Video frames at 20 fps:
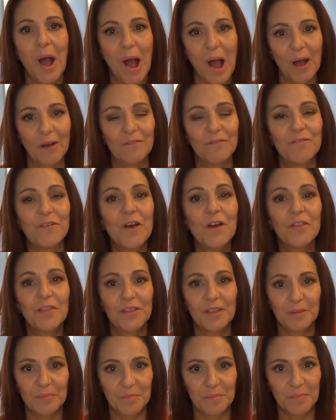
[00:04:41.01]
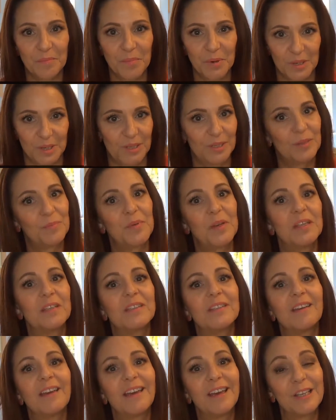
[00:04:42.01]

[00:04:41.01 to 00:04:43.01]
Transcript: of the participants